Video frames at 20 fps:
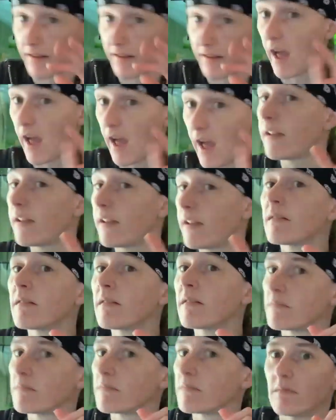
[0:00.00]
like,
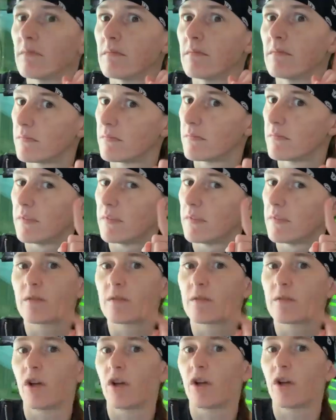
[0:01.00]

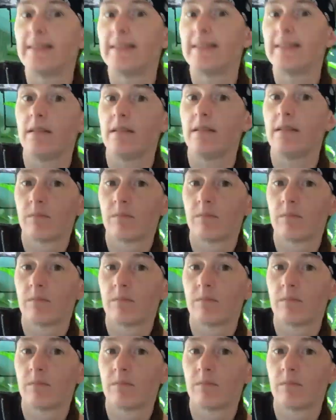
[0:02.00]
that's crazy.